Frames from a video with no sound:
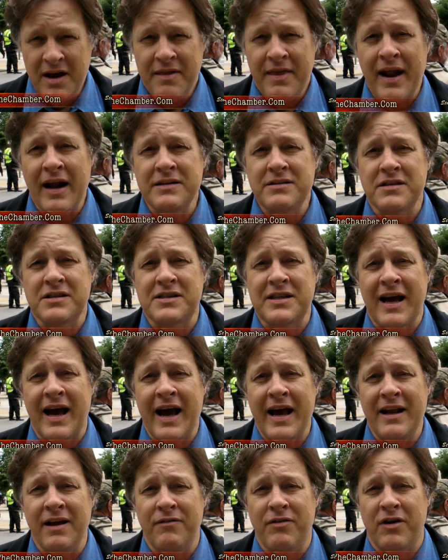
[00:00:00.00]
That is a
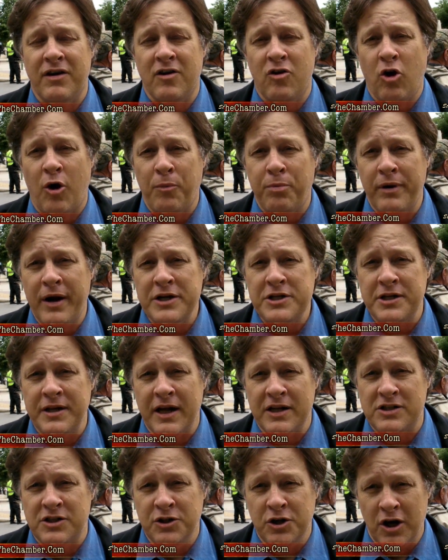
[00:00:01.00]
sign of a corporation
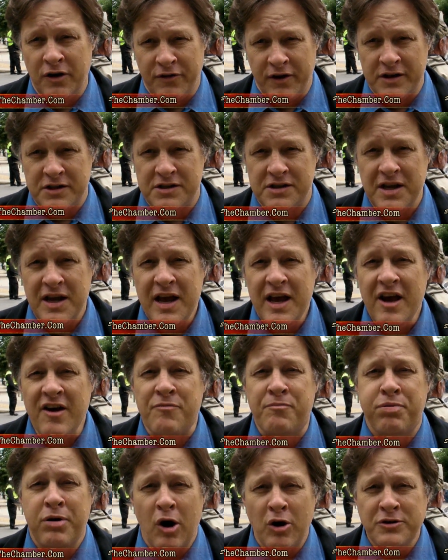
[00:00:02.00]
that's nervous. If
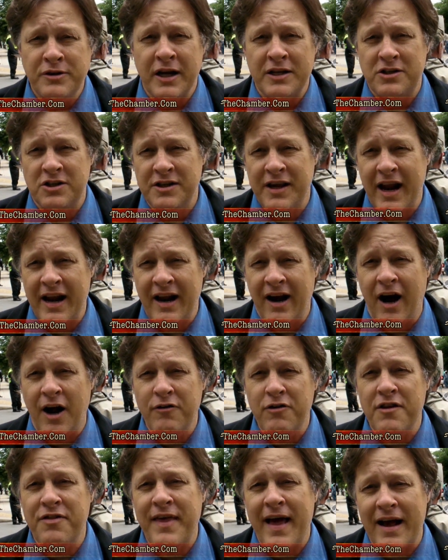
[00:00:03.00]
protesters are getting
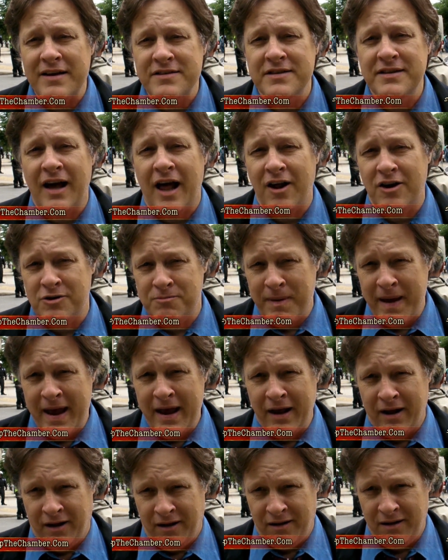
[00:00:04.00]
$100,000
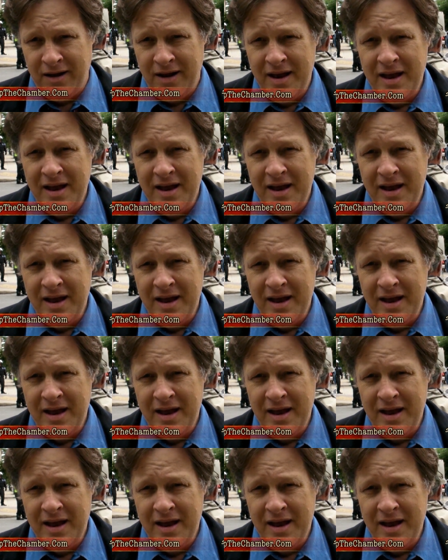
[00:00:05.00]
bail,